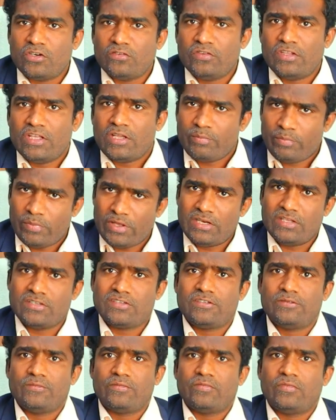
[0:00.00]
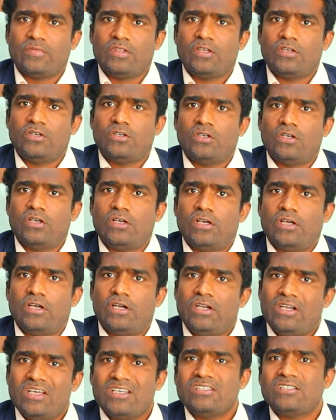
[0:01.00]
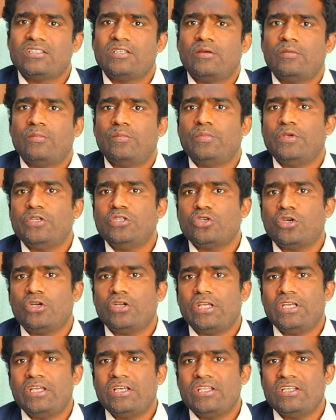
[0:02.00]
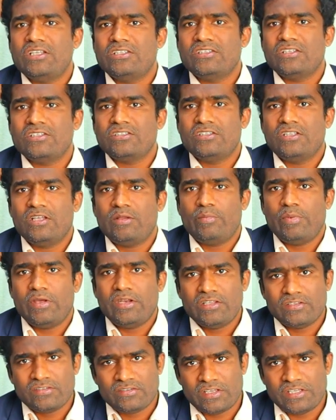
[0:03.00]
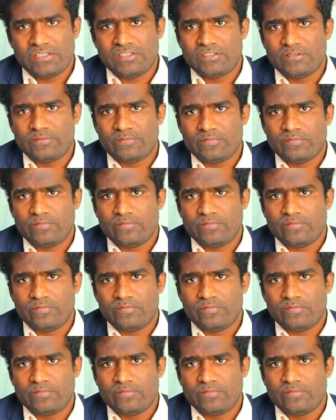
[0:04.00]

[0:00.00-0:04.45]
of their penis. Does P shot increases their penis size?